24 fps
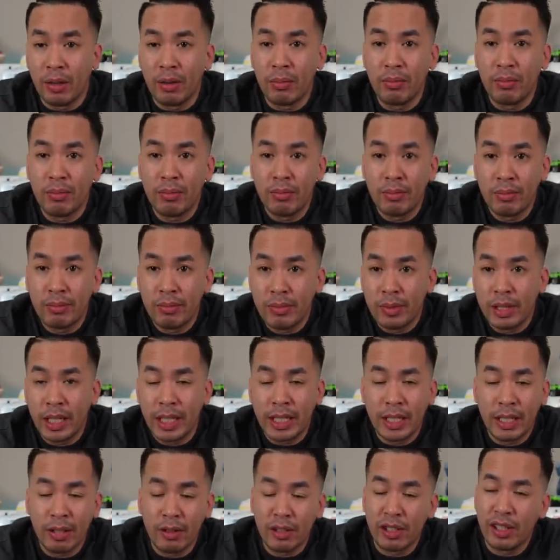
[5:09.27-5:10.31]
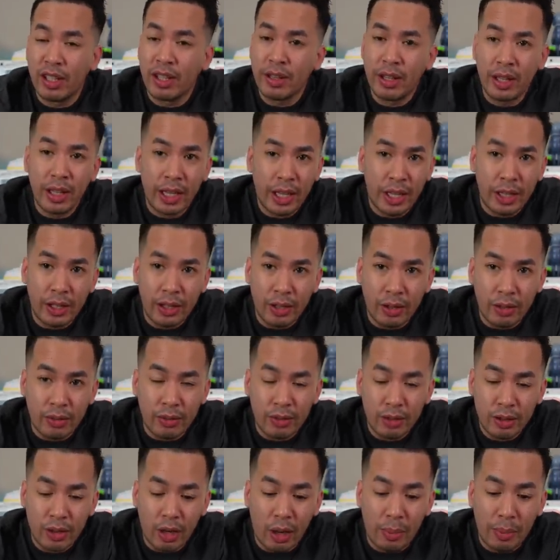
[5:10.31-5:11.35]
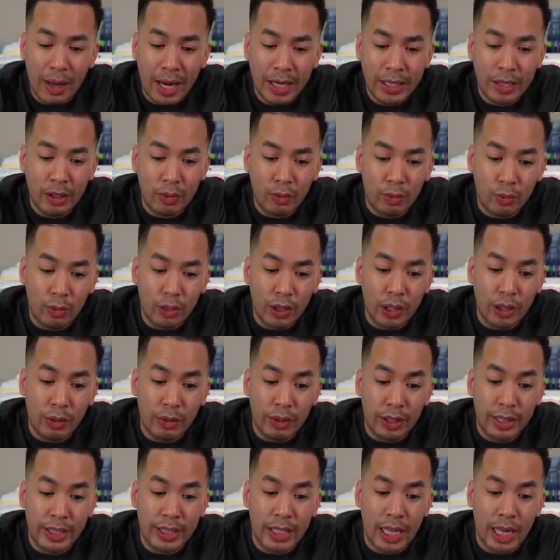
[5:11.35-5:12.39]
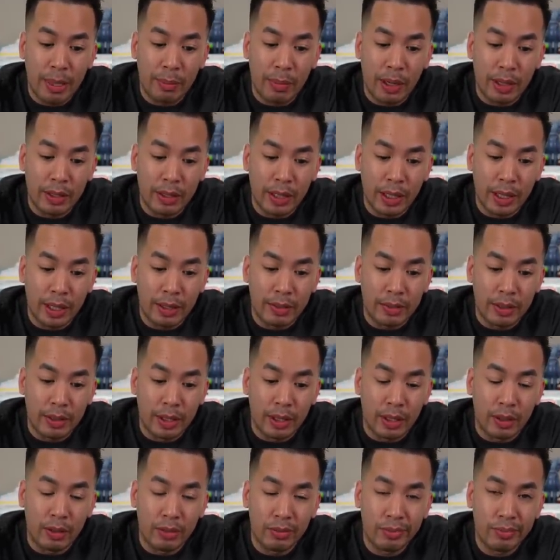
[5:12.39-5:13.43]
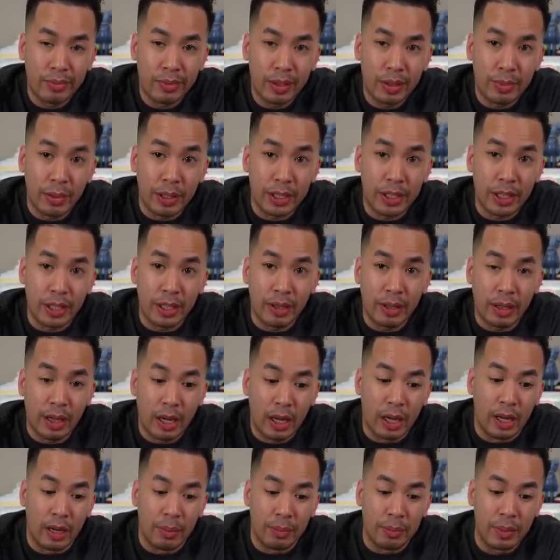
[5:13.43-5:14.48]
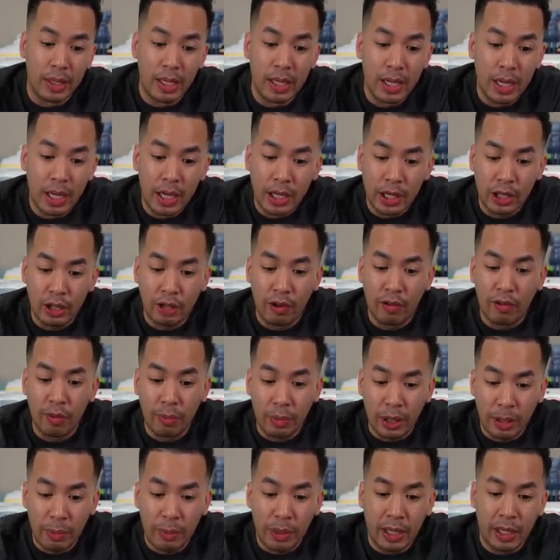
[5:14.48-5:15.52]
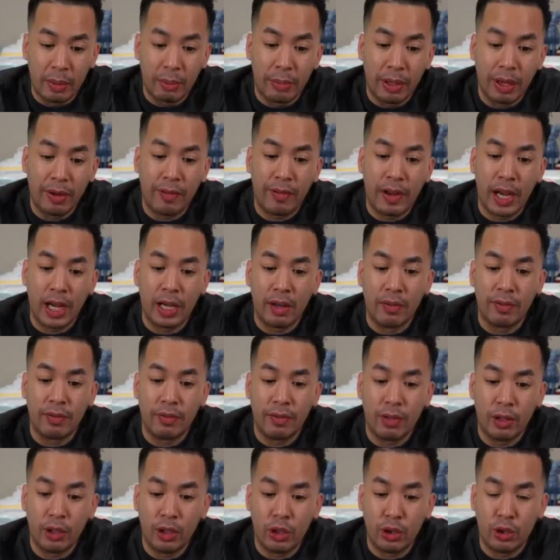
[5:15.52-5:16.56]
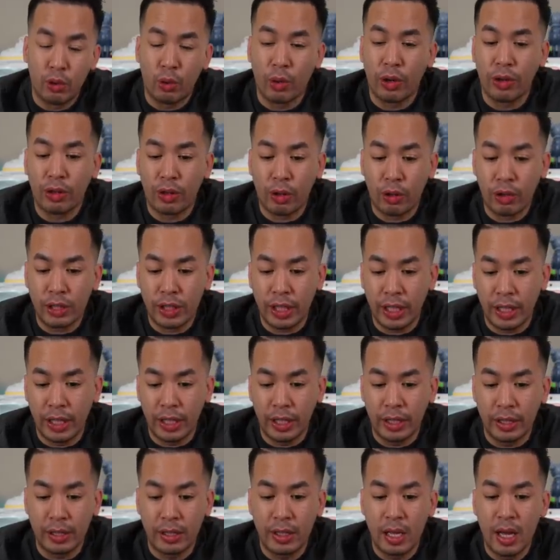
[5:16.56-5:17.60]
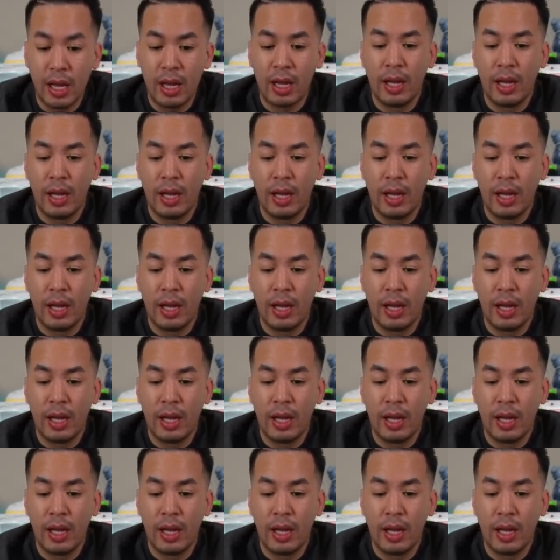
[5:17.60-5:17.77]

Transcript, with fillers: them, they said there was nothing they can do. So I'm actually really, really sad about that. You know, especially, um, you know, for me being a big fan of Jordan 13s,